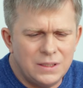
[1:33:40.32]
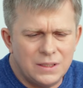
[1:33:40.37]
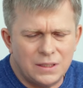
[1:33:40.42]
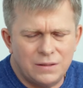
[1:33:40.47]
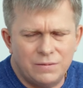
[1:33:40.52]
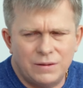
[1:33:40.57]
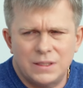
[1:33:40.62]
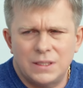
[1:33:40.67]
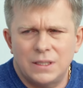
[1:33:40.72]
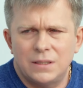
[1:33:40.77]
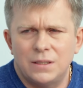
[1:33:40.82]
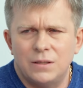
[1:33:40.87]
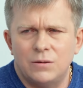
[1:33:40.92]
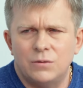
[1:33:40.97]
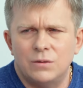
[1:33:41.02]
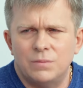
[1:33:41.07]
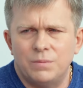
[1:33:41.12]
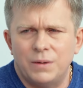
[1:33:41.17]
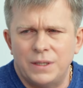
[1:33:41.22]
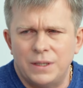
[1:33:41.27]
clear about the
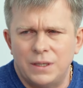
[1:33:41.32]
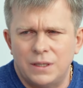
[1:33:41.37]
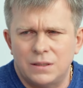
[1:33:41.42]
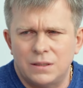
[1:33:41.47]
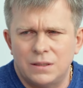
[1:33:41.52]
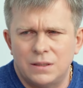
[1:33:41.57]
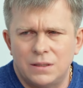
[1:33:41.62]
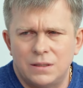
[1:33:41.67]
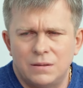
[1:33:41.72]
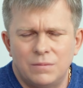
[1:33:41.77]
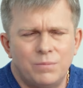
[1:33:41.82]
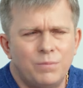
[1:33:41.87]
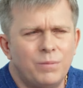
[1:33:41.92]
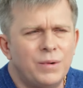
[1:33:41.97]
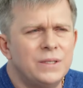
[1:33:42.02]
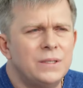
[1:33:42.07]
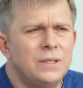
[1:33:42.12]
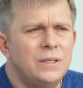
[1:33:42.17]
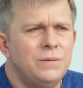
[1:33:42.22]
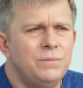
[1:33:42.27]
year 2020,
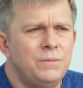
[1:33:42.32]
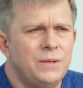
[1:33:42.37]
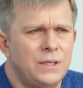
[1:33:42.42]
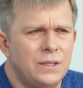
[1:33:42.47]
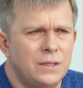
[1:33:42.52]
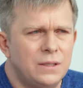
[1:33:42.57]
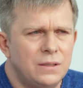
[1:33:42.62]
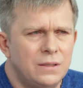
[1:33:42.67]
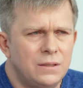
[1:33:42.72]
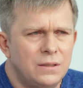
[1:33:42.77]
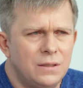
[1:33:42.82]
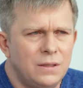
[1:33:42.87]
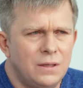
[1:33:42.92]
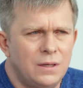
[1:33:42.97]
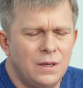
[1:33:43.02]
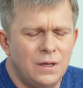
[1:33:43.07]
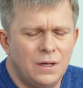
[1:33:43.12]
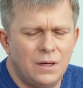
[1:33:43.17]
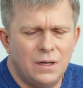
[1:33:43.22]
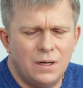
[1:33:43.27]
there is the
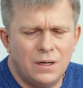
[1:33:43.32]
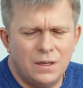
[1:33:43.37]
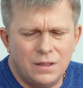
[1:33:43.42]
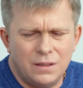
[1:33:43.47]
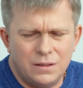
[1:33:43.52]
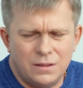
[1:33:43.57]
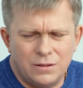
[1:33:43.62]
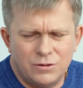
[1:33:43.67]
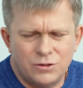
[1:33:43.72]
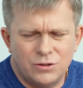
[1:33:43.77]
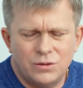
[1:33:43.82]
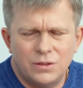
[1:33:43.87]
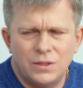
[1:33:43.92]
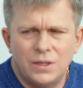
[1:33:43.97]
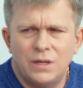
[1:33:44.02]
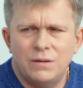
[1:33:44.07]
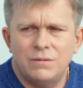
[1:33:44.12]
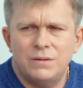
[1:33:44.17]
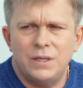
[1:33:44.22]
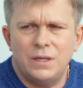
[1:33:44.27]
pandemic. It's a
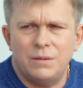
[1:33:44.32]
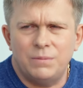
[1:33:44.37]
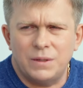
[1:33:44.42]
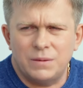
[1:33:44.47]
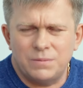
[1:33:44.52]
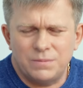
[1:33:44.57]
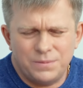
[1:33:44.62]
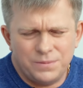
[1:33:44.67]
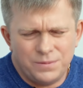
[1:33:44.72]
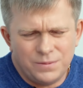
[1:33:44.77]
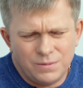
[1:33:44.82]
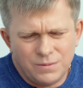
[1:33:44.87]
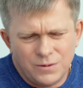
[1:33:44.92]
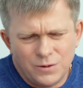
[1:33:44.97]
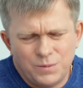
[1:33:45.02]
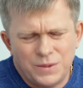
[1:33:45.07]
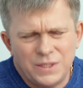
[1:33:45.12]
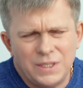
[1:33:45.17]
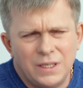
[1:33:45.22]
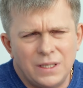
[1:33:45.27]
difficult time,
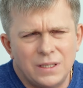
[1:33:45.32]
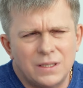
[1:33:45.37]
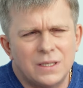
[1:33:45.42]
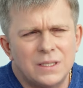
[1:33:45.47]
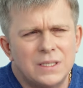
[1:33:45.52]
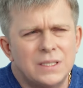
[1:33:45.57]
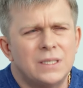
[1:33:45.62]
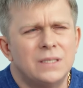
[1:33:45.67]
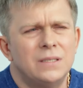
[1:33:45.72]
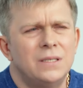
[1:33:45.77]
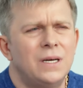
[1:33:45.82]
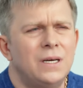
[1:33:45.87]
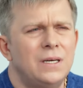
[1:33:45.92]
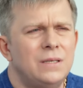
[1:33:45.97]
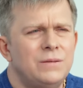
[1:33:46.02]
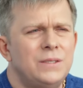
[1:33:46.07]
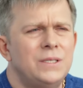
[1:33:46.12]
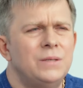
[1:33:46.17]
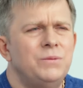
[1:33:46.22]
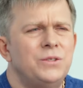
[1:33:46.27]
mental health is
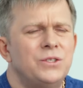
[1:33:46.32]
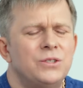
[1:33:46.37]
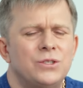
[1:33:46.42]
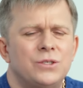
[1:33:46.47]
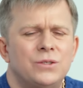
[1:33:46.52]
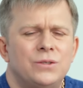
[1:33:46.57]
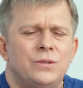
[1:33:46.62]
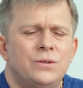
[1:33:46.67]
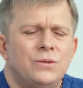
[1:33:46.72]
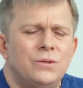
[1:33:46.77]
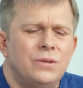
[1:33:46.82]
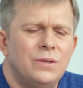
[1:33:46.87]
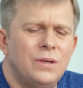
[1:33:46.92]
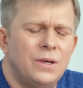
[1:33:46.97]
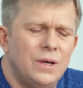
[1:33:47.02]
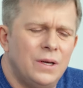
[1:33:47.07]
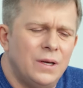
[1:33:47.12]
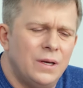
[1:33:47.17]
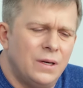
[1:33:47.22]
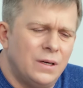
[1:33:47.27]
suffering, it's hard for
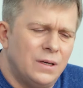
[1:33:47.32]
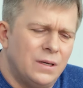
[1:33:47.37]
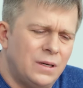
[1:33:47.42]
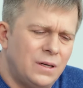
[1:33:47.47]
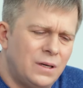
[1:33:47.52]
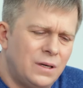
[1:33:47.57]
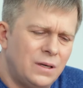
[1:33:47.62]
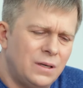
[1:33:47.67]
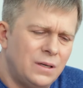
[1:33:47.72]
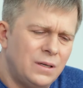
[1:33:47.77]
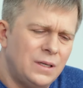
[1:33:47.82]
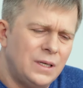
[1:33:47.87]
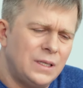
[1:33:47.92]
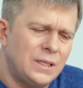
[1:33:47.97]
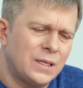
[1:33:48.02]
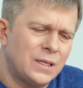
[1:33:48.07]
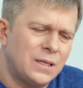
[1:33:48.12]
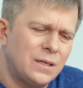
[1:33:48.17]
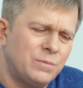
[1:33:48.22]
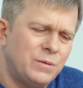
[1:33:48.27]
everyone.
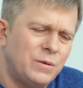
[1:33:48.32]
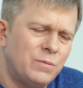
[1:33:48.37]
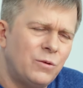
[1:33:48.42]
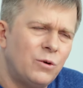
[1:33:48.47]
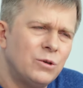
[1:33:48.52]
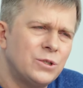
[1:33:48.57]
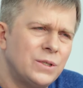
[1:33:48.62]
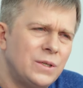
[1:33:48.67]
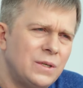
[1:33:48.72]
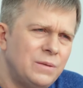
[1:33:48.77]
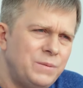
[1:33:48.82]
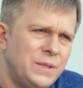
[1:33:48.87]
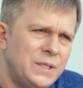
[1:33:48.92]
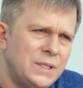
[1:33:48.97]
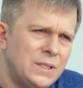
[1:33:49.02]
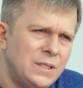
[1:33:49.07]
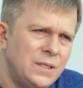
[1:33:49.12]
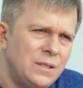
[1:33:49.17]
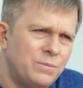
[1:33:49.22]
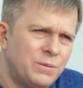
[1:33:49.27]
And that could
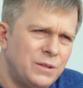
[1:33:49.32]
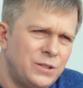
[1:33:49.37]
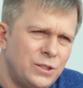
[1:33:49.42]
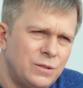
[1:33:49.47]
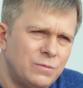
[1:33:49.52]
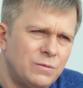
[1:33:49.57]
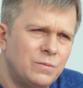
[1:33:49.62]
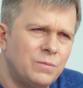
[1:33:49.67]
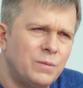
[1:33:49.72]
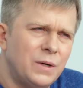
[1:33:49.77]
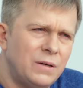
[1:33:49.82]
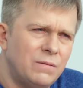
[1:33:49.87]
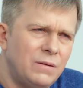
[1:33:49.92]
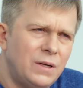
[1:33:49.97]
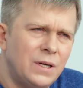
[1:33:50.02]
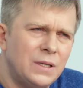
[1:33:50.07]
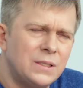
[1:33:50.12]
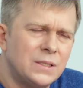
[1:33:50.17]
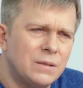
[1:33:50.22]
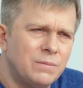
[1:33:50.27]
explain why a lot of such
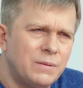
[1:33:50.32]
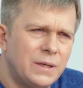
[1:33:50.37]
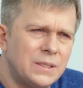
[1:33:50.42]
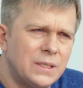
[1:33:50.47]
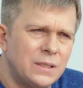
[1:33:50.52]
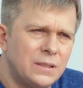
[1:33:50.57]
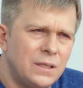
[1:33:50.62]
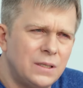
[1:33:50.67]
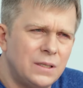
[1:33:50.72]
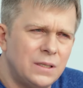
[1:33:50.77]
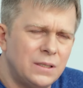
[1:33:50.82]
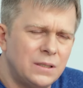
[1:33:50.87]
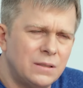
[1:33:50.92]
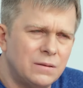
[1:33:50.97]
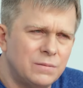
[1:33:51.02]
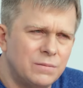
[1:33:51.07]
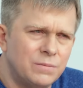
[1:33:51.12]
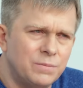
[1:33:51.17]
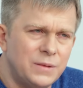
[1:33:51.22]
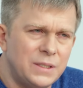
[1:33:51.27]
thoughts arise.
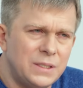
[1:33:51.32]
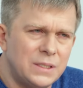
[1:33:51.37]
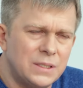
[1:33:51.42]
But